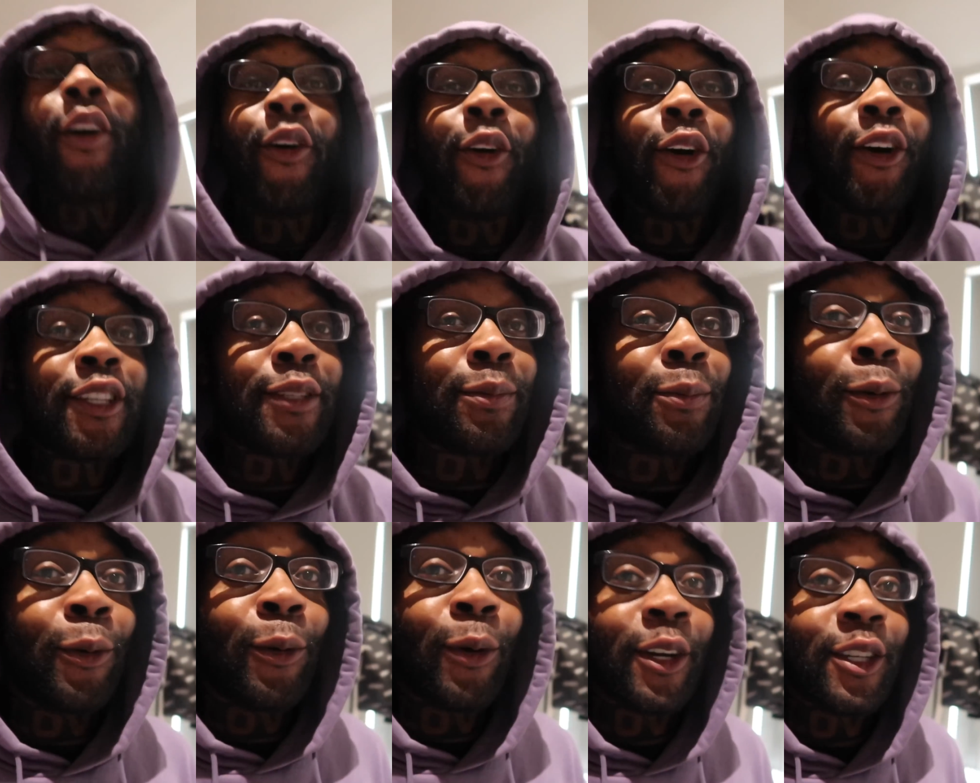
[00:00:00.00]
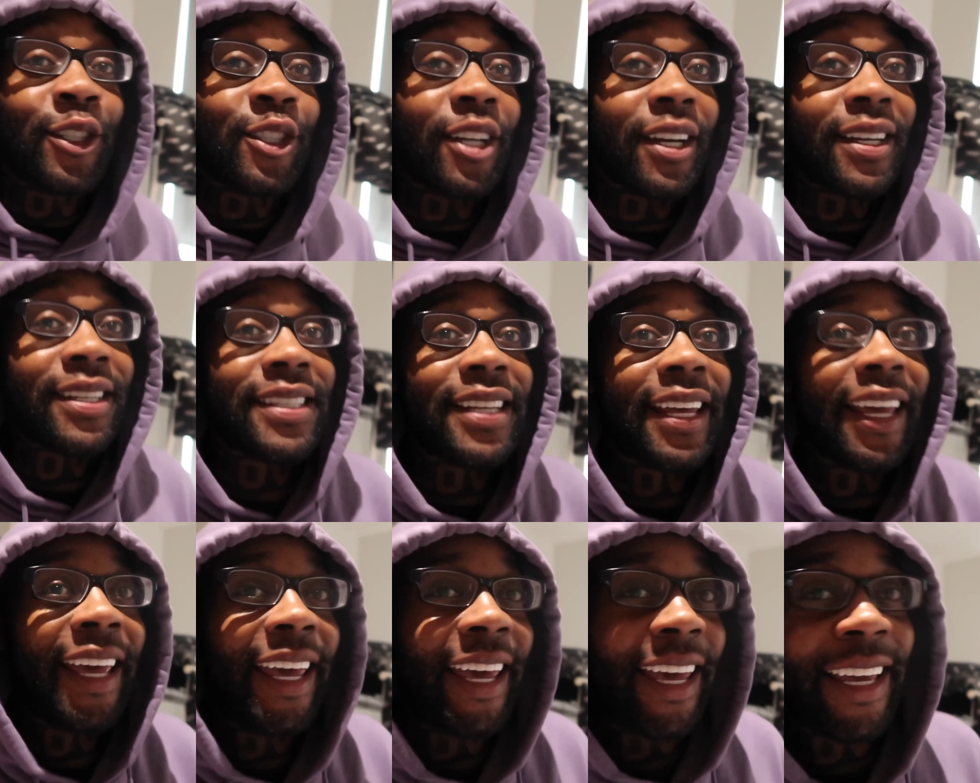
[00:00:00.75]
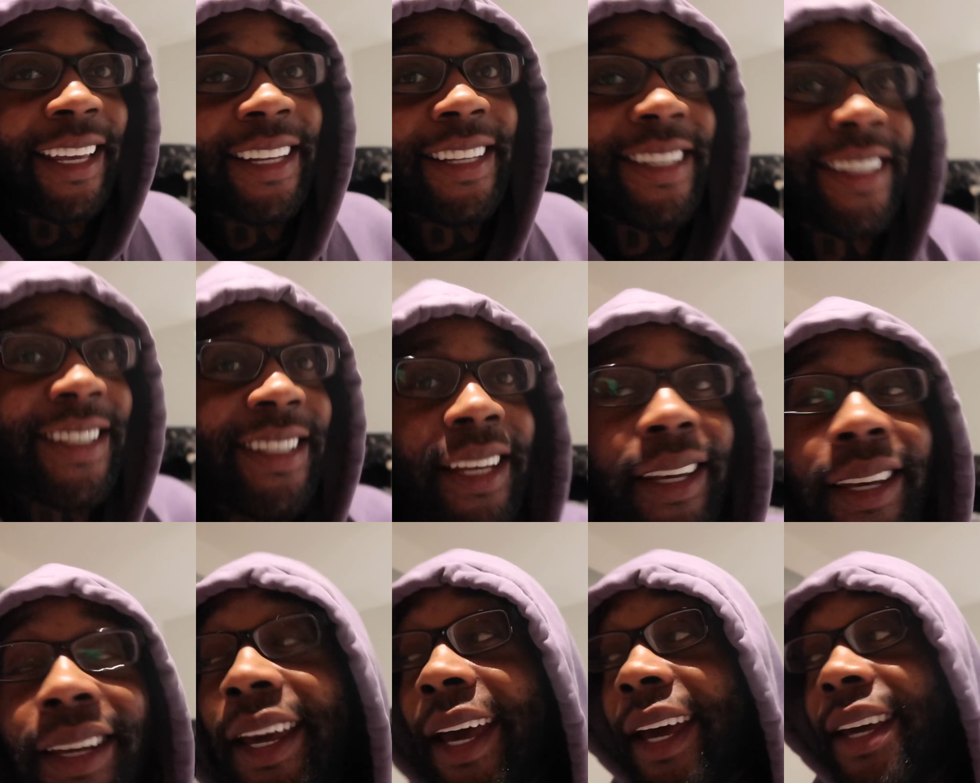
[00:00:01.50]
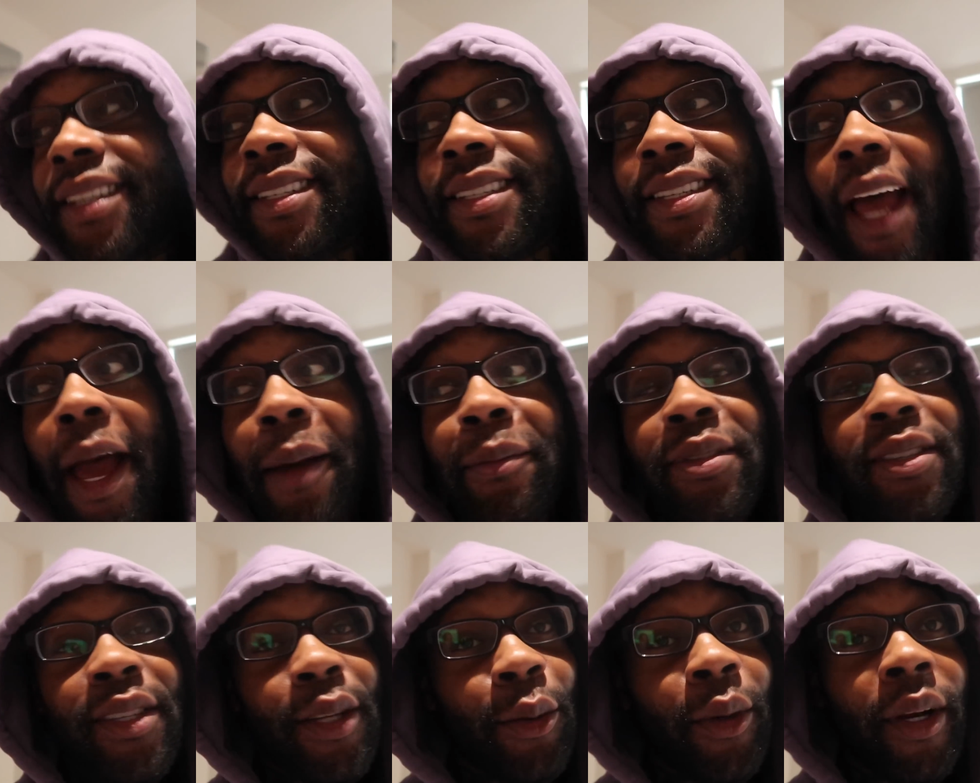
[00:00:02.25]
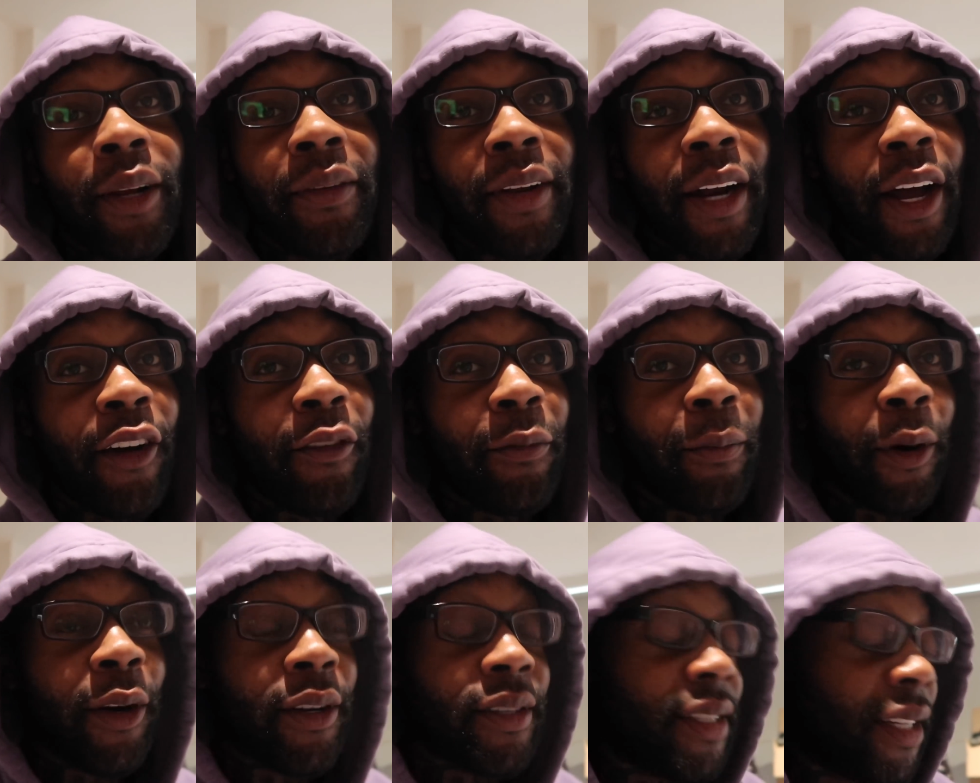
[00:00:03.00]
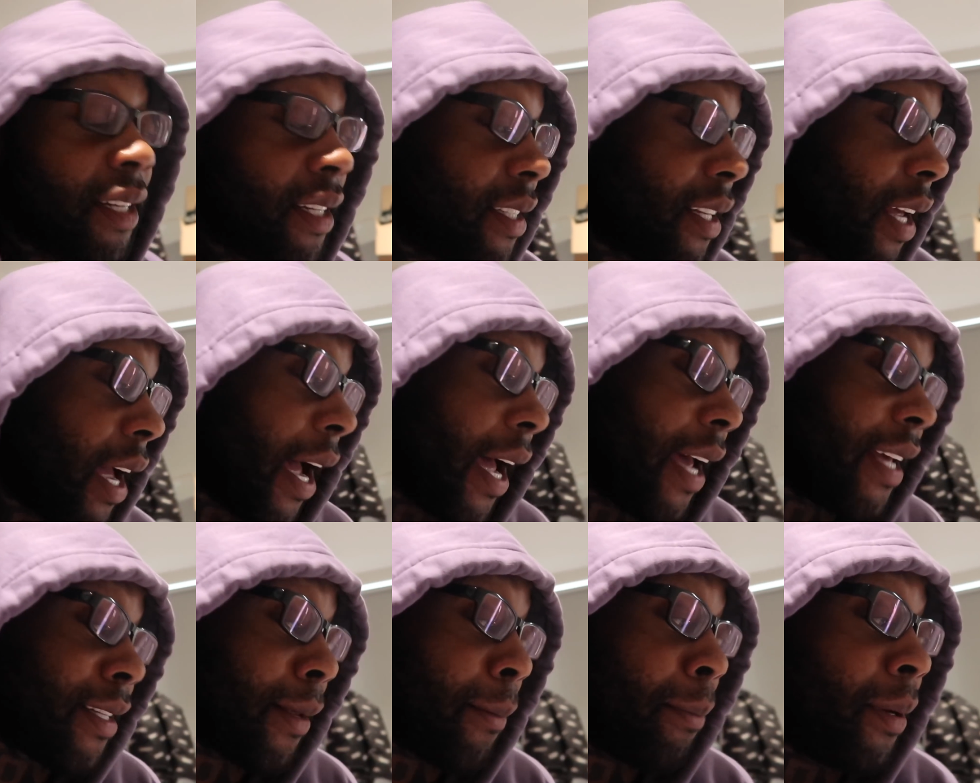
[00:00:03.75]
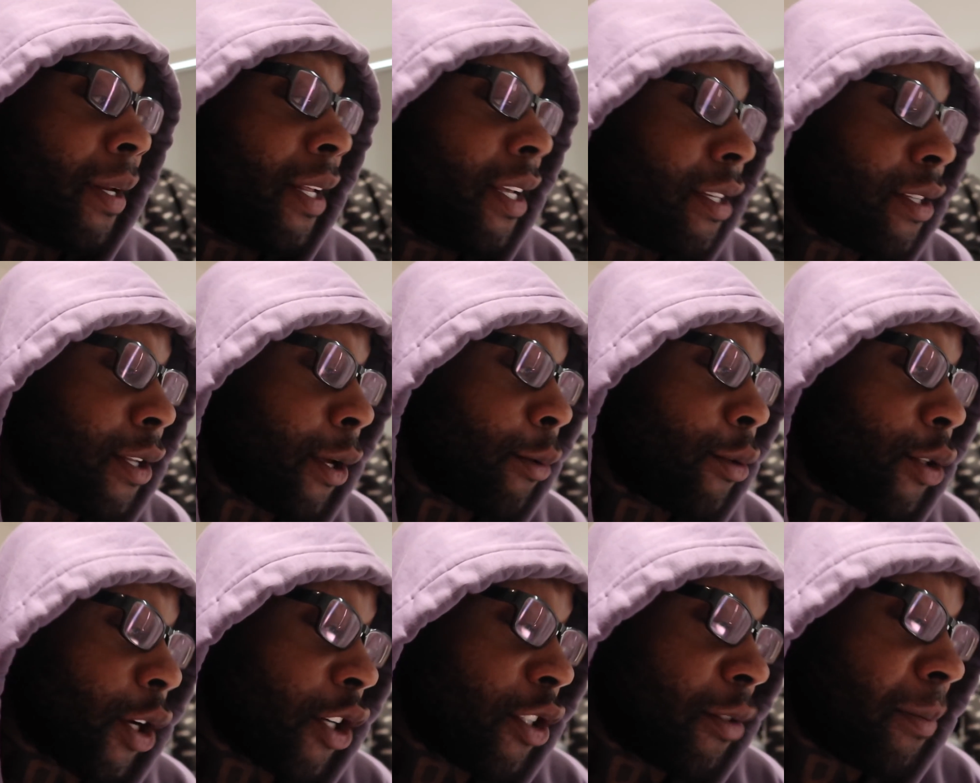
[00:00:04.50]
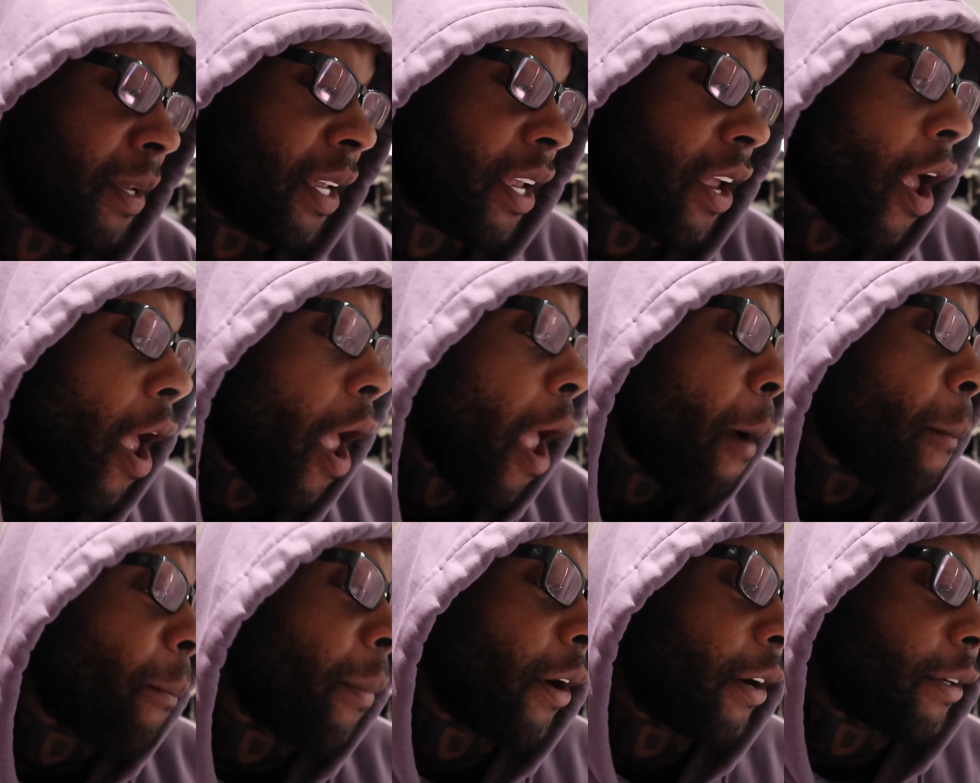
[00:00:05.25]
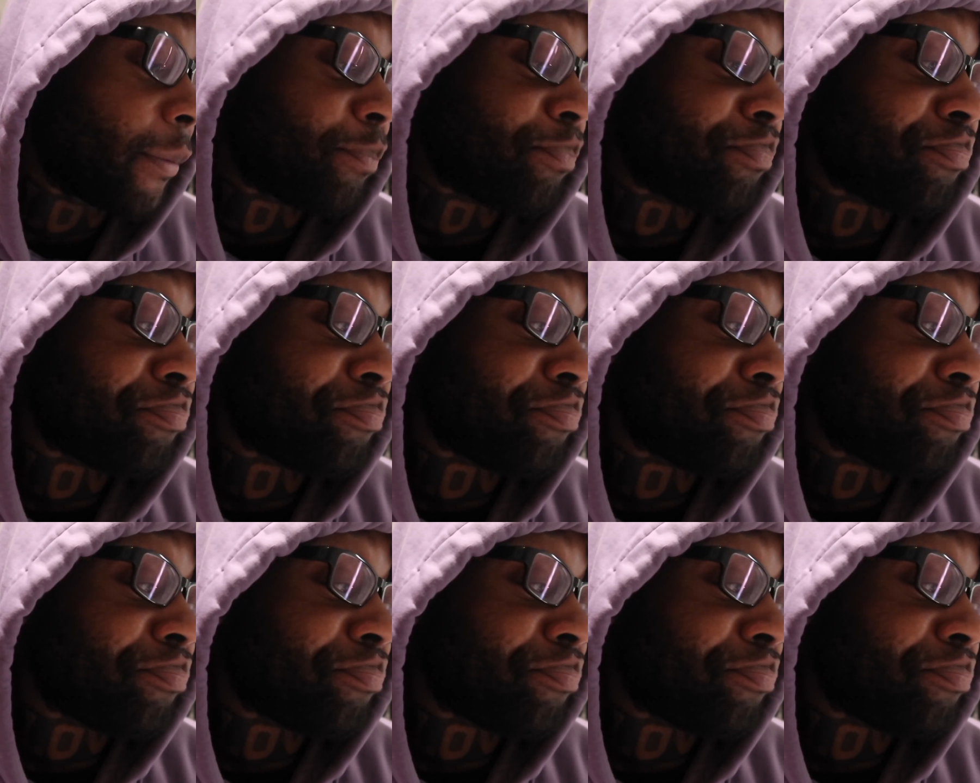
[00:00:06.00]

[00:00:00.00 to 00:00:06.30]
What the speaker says: Gospel just hits. Yes, I'm still living out of boxes, guys. Please don't judge me, but